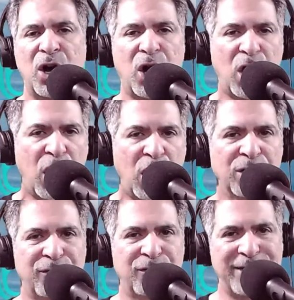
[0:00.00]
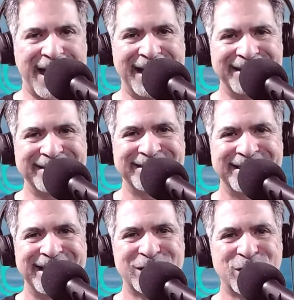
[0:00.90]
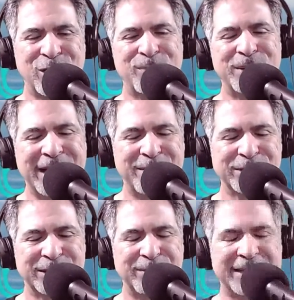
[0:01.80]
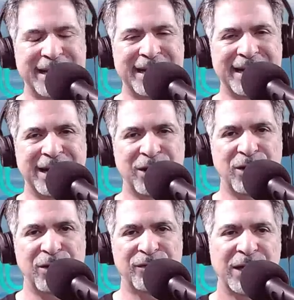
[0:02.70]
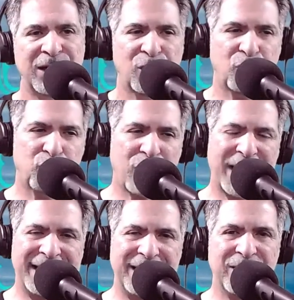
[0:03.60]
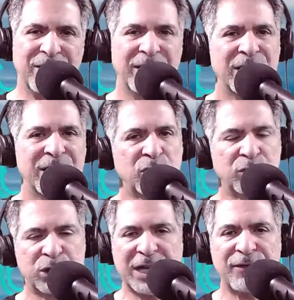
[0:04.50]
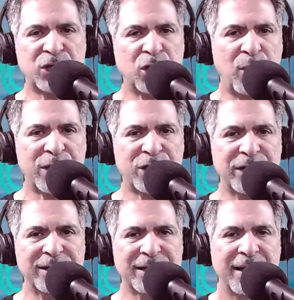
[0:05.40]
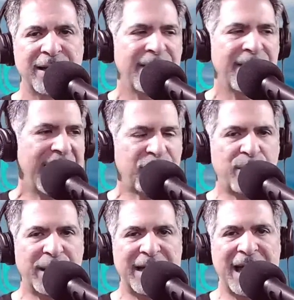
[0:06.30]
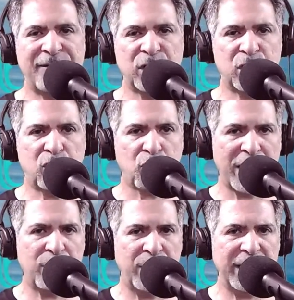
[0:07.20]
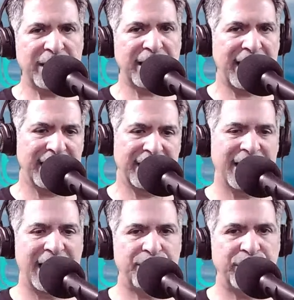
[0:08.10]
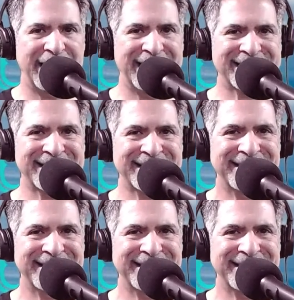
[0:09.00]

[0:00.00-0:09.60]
All of that is going to be able to be taken care of right here. So give us your questions. Everybody have a great week, and God bless.